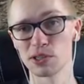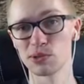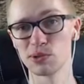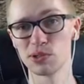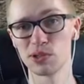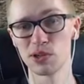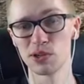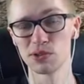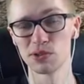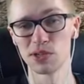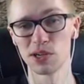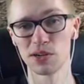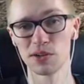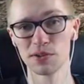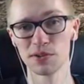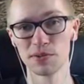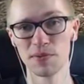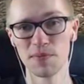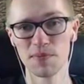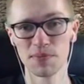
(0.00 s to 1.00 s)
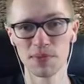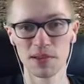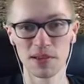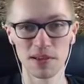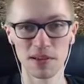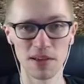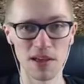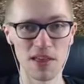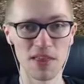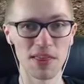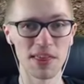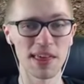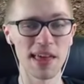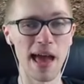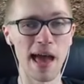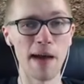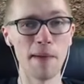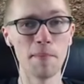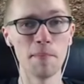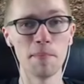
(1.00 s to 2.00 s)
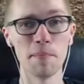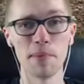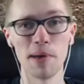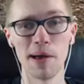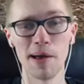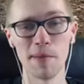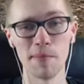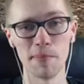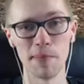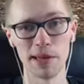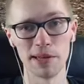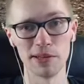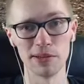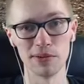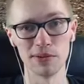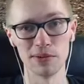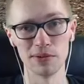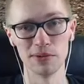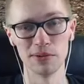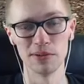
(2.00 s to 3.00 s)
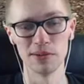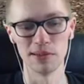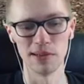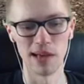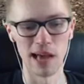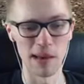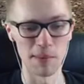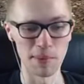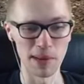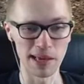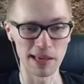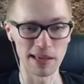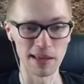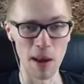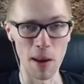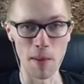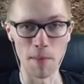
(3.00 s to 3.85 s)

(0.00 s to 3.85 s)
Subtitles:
to return to town, the M menu, M like in